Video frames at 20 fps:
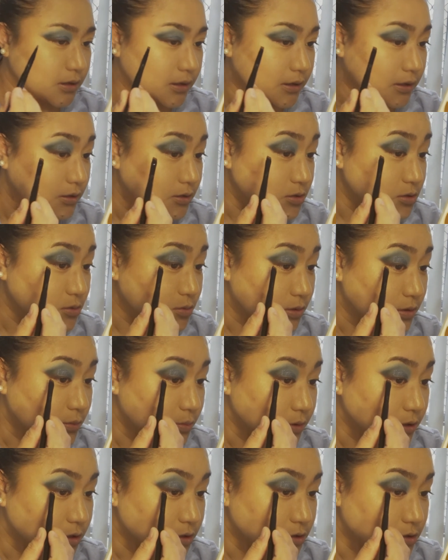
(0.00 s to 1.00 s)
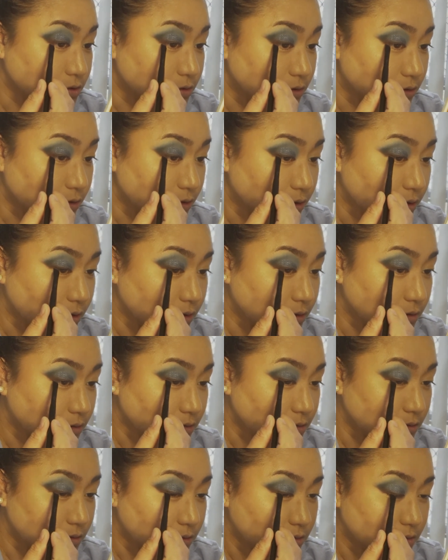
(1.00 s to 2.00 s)
Okay, I just wanna make sure that
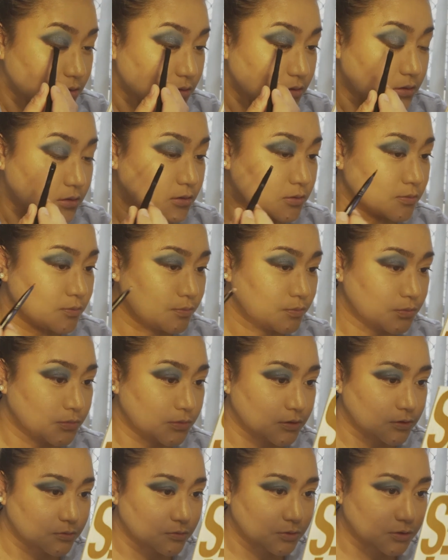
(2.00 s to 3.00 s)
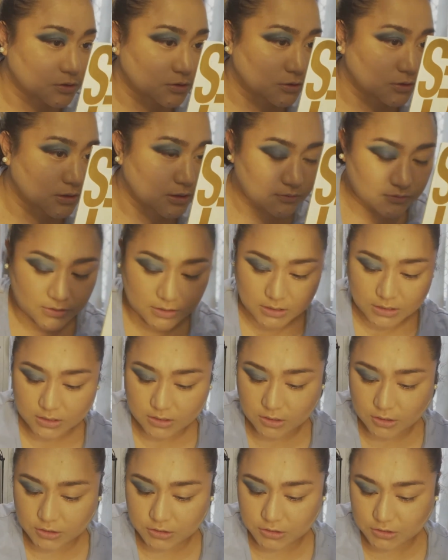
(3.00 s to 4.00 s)
we don't have any
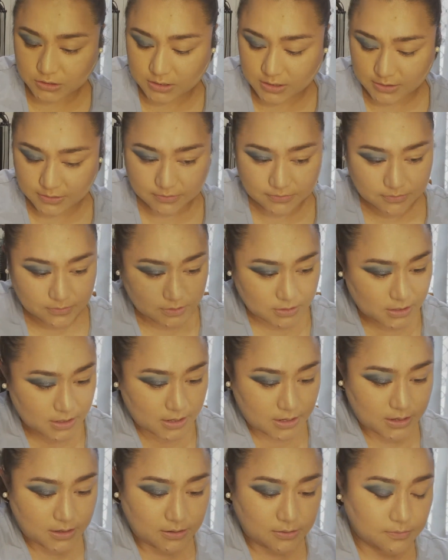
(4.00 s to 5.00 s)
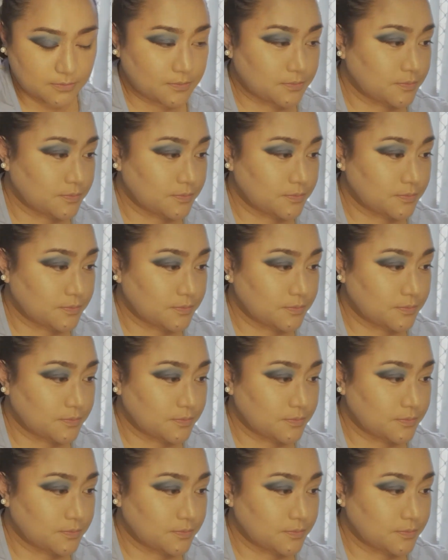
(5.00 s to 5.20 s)
harsh line, okay?